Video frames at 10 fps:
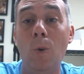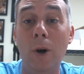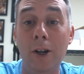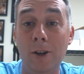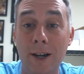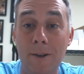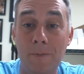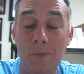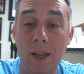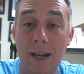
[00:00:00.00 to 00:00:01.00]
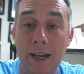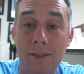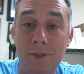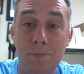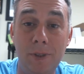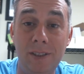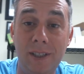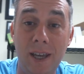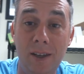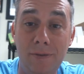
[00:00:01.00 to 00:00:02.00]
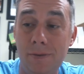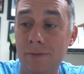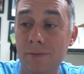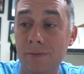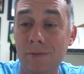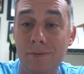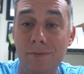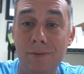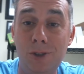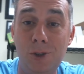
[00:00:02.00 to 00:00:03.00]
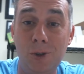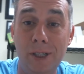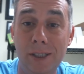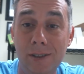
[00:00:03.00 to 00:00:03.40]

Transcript: whatnot, uh, be safe. Enjoy,